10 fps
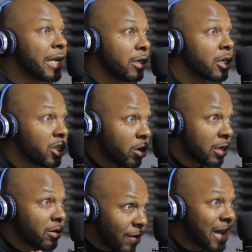like, look, y'all
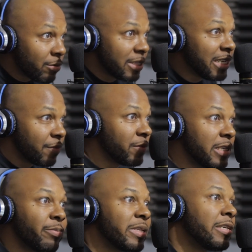could rock with these
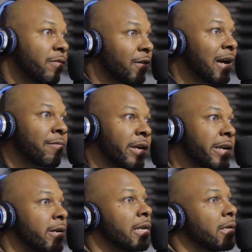fifteen, but these five right
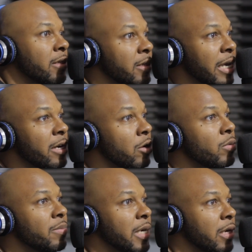here, they they go
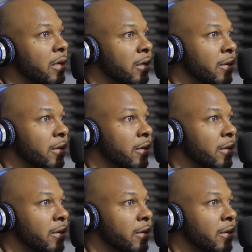with me. See